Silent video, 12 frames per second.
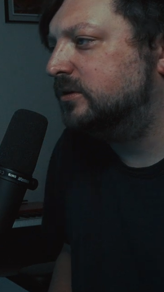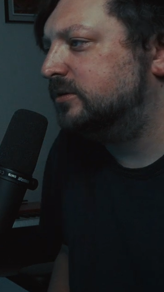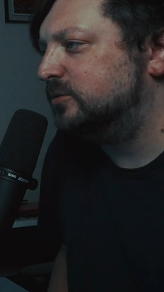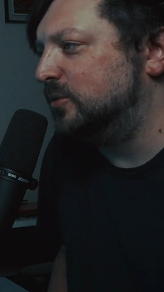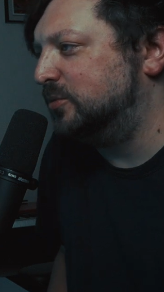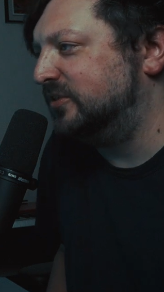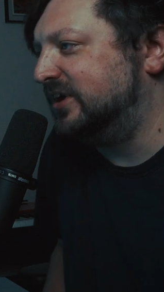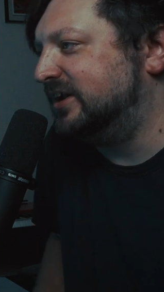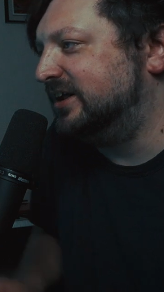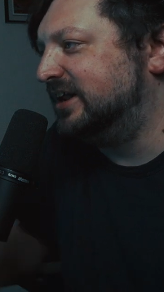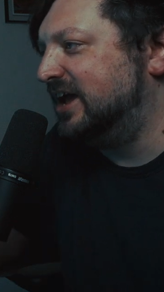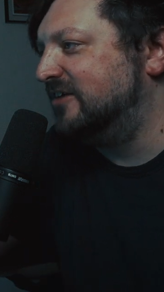We can put that
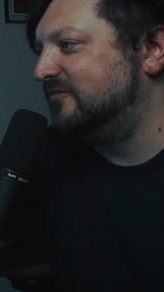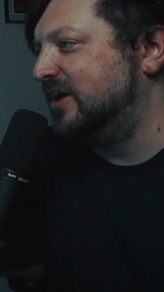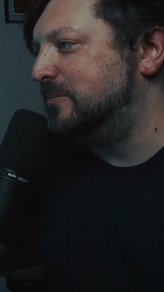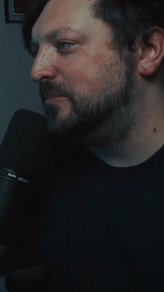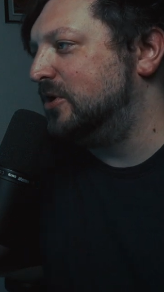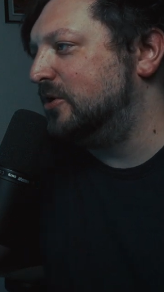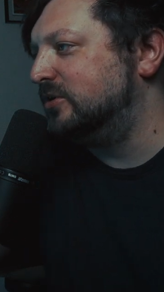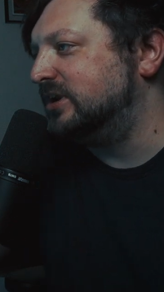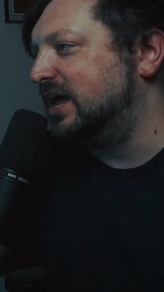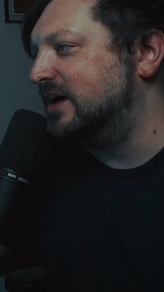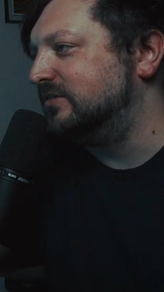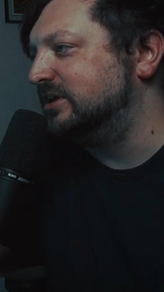on FM mode and
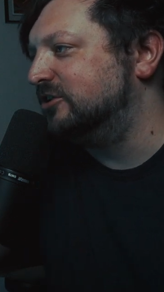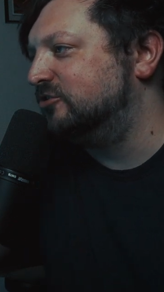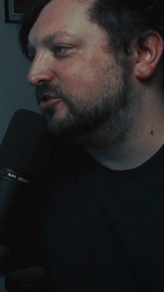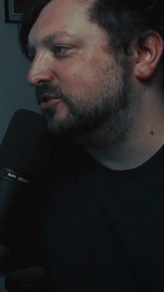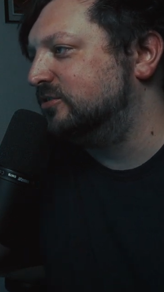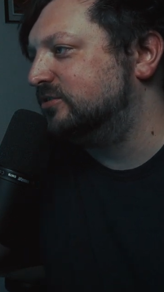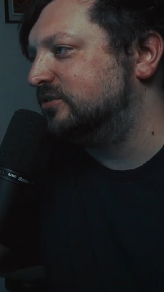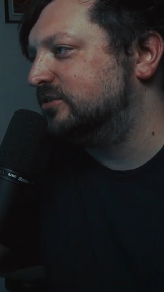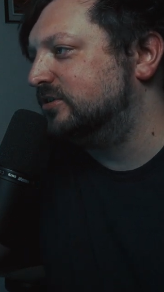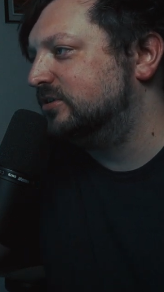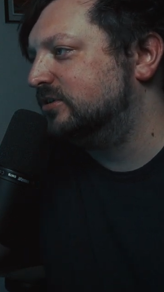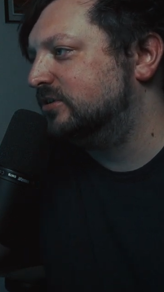have it introduce,
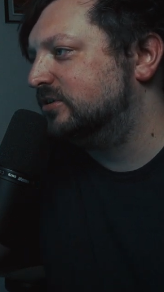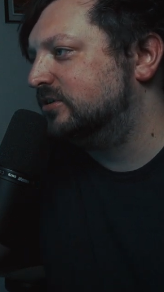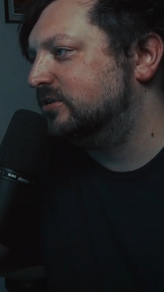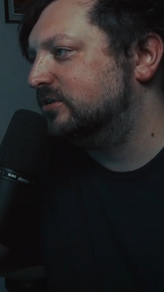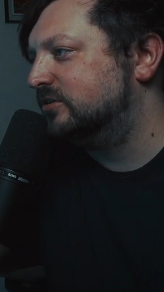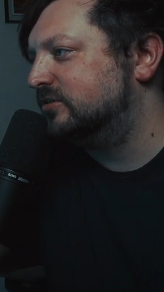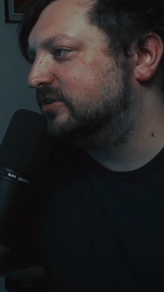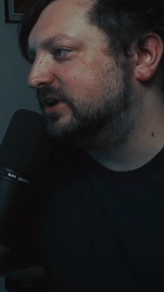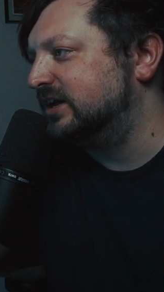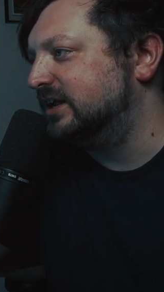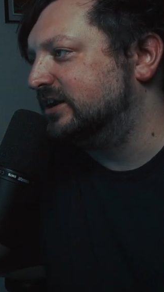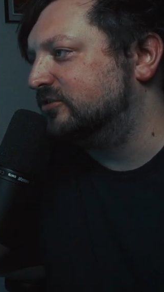it's like
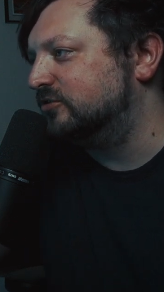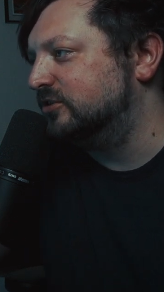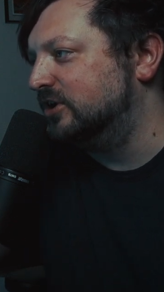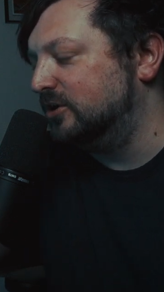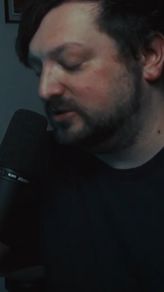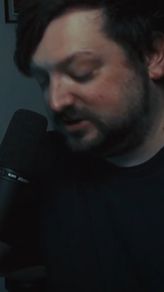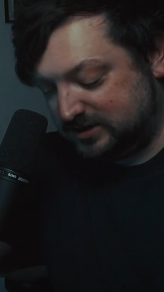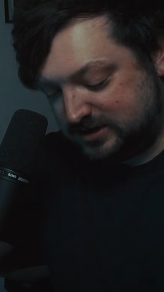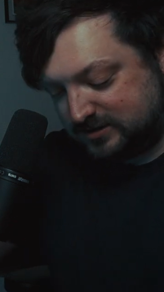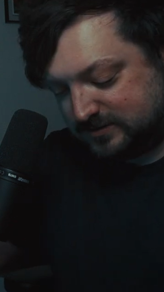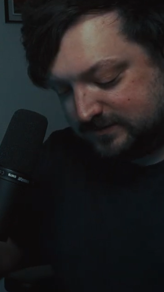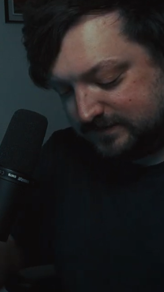an extra note in there.